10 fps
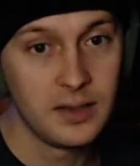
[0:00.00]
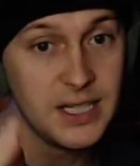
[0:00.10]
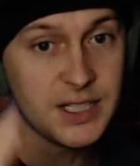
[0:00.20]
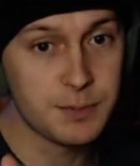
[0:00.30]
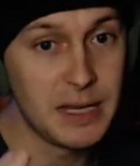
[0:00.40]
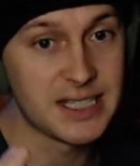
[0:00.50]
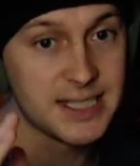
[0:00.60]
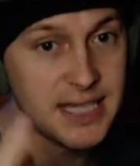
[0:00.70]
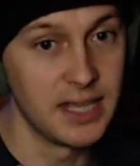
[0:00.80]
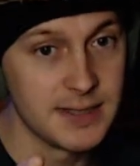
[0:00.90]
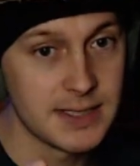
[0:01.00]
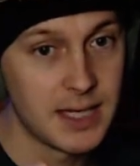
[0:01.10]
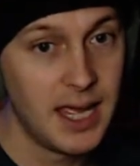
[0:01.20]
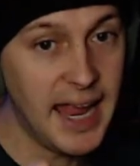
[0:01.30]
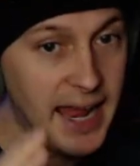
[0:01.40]
This makes sense.
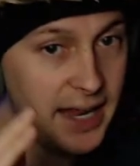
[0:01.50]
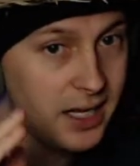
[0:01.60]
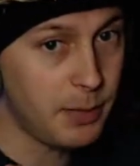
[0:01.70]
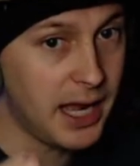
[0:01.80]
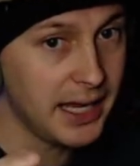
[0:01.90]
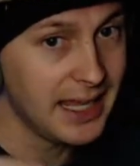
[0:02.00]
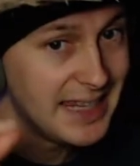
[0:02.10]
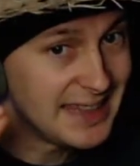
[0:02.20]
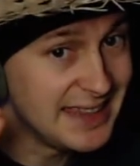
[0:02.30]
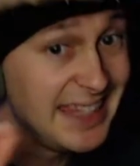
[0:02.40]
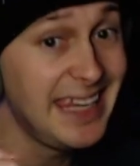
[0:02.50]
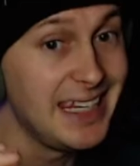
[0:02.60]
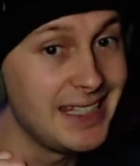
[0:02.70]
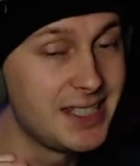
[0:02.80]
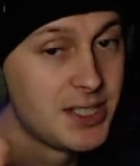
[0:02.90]
Alibi
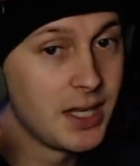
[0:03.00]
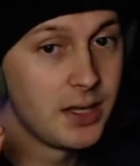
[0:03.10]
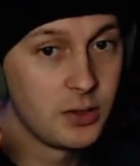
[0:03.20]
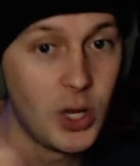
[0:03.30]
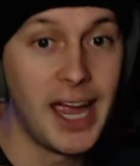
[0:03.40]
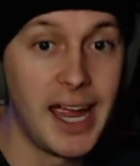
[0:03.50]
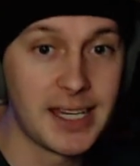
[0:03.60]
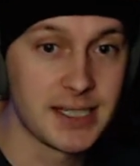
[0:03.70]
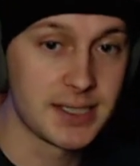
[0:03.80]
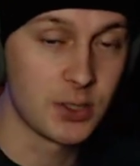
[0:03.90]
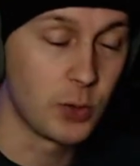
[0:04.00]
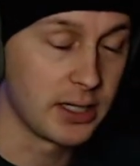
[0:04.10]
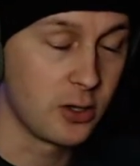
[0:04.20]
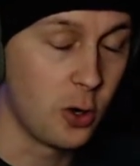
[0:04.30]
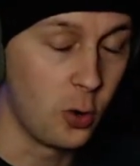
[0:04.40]
needs to access the
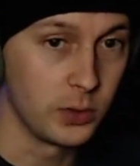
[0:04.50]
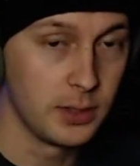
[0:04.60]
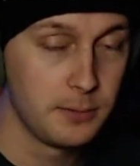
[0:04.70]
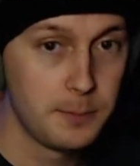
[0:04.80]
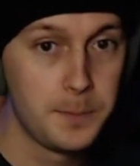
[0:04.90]
red code.